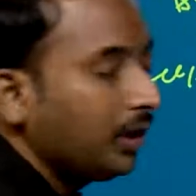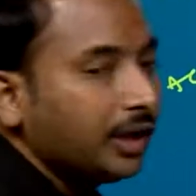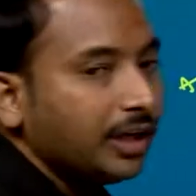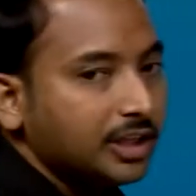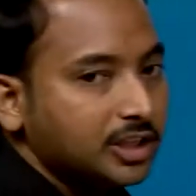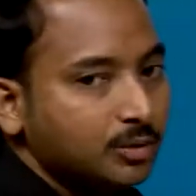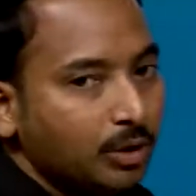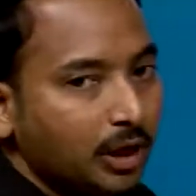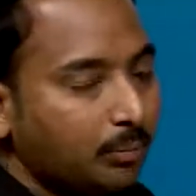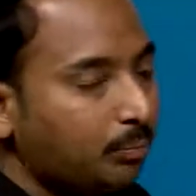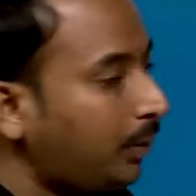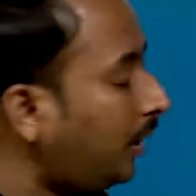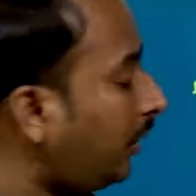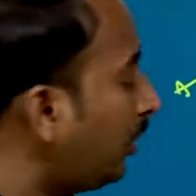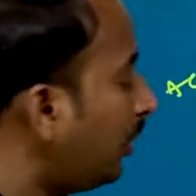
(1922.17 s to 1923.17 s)
h by
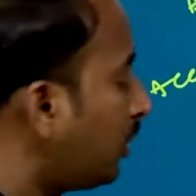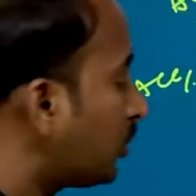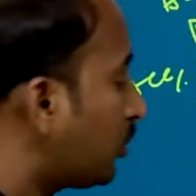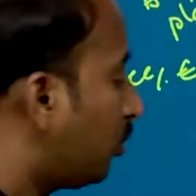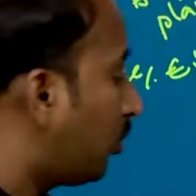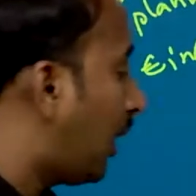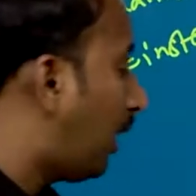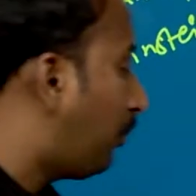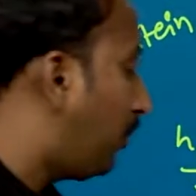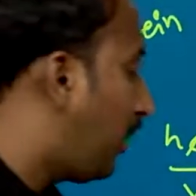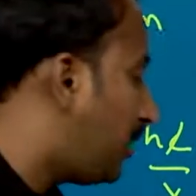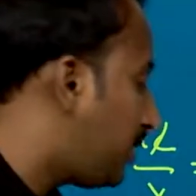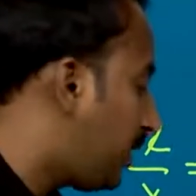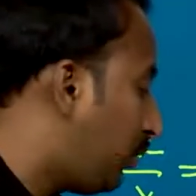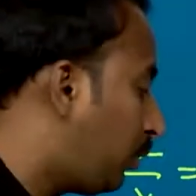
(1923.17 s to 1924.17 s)
p. So lambda
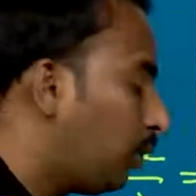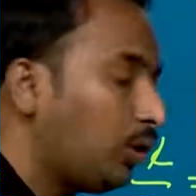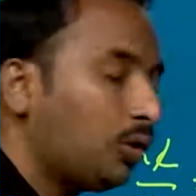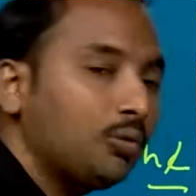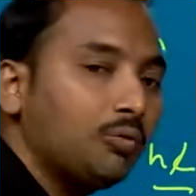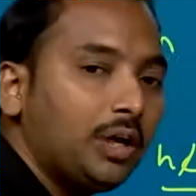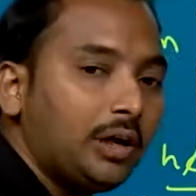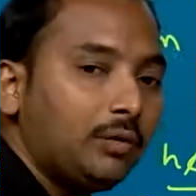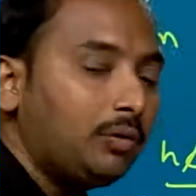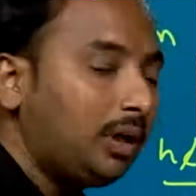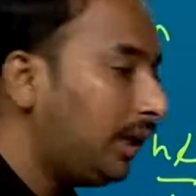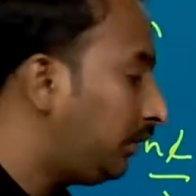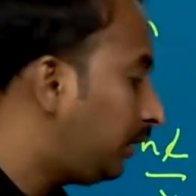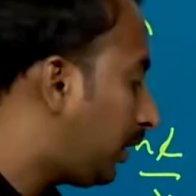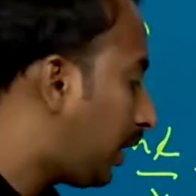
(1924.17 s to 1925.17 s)
is equal to
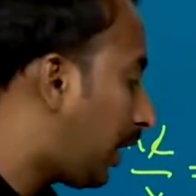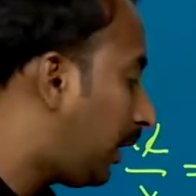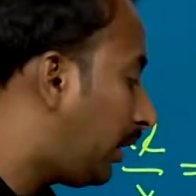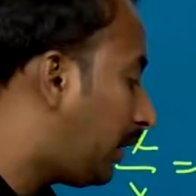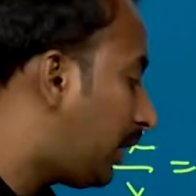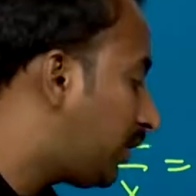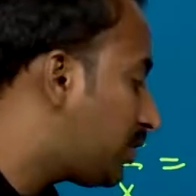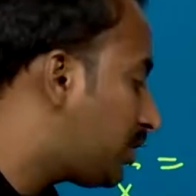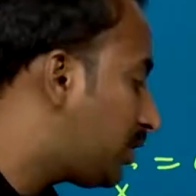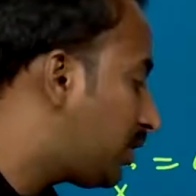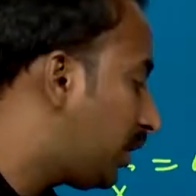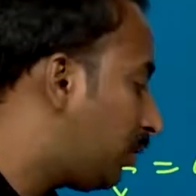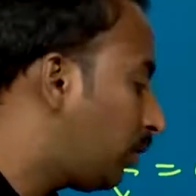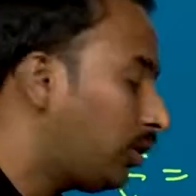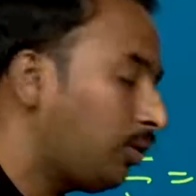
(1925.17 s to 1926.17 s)
wavelength, and h is
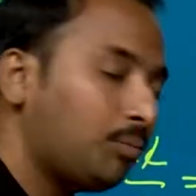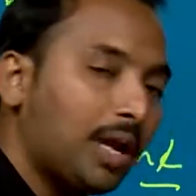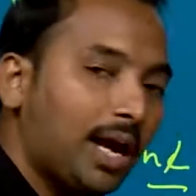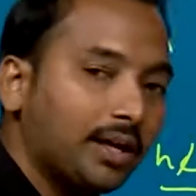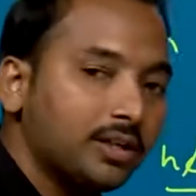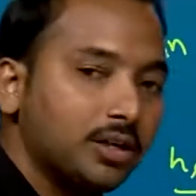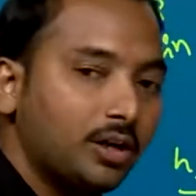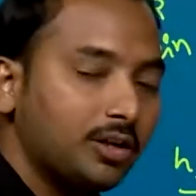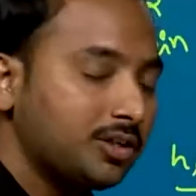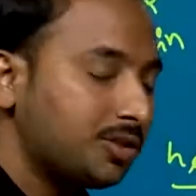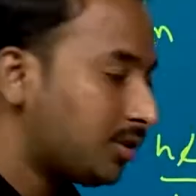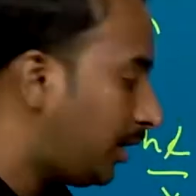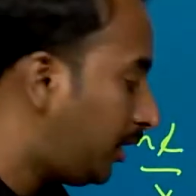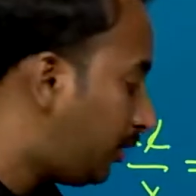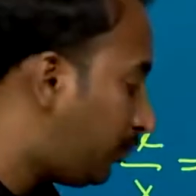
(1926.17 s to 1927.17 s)
equal to Planck
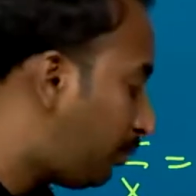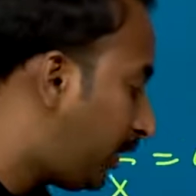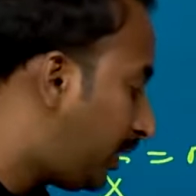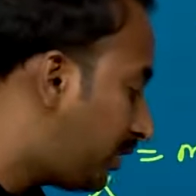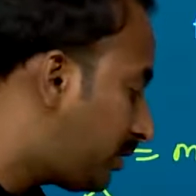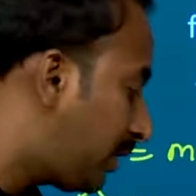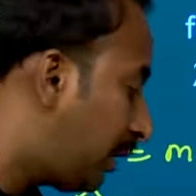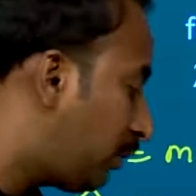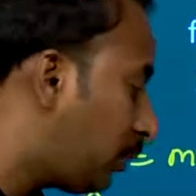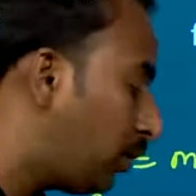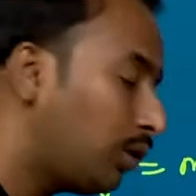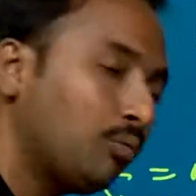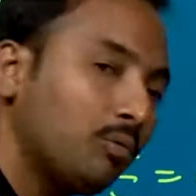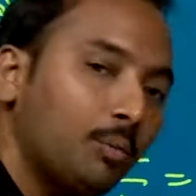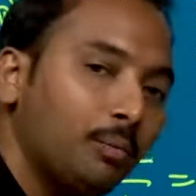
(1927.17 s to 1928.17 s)
constant, p is equal
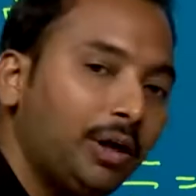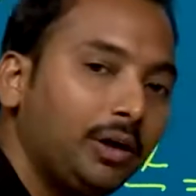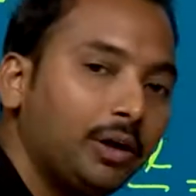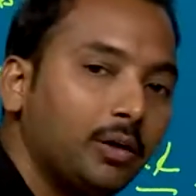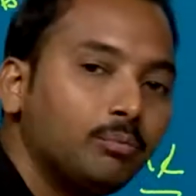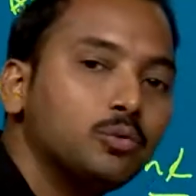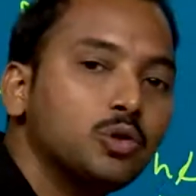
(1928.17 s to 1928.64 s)
to momentum.